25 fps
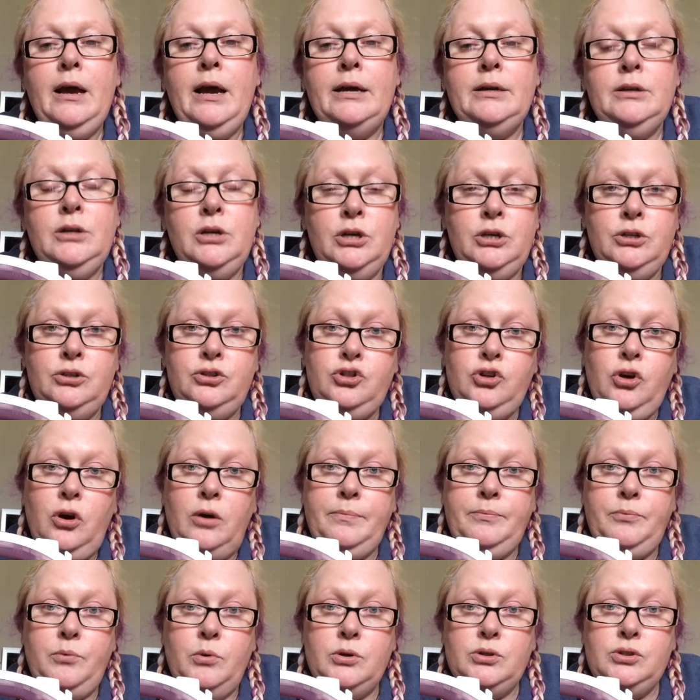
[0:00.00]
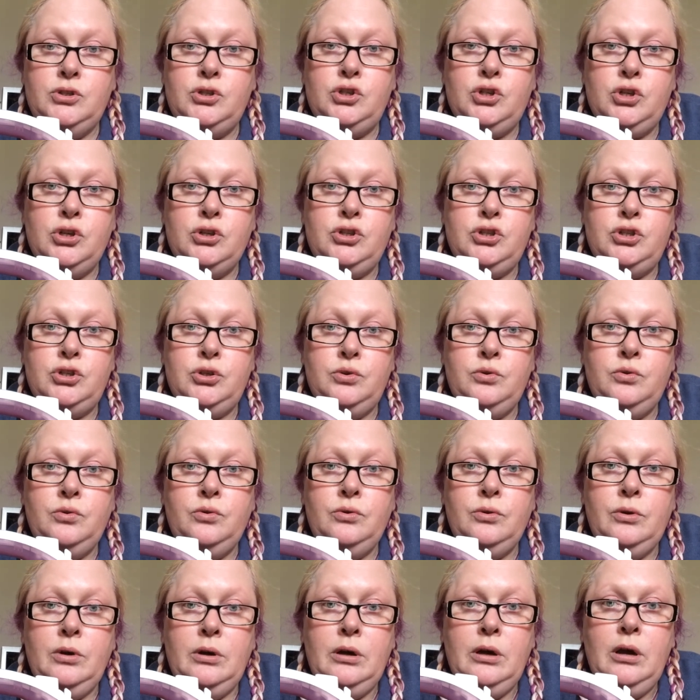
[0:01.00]
and her job was
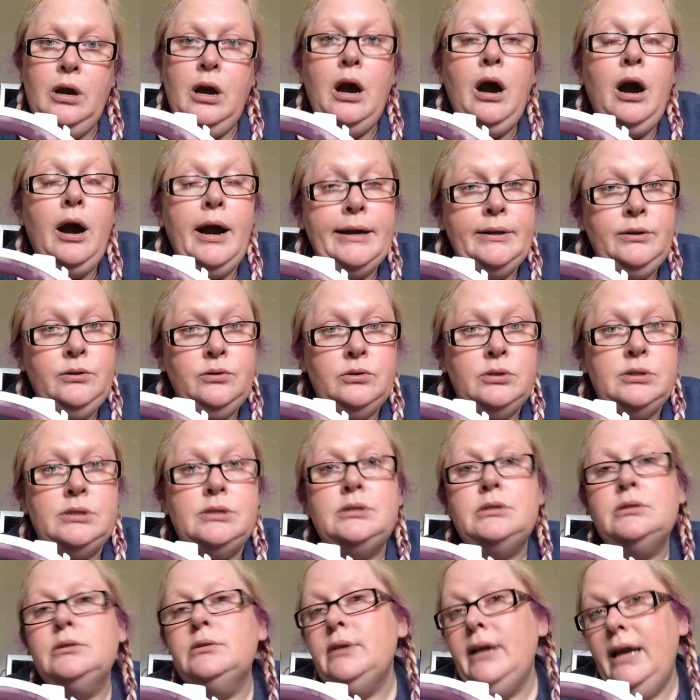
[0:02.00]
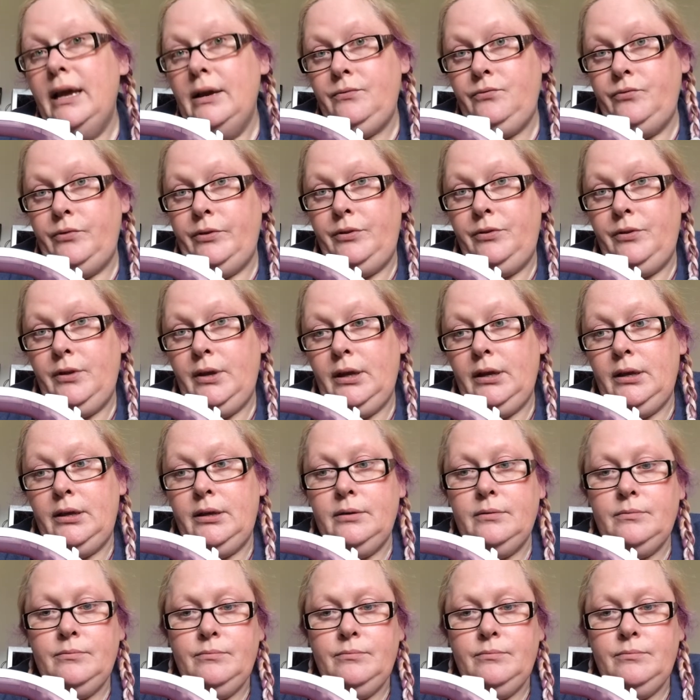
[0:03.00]
to ainos everything.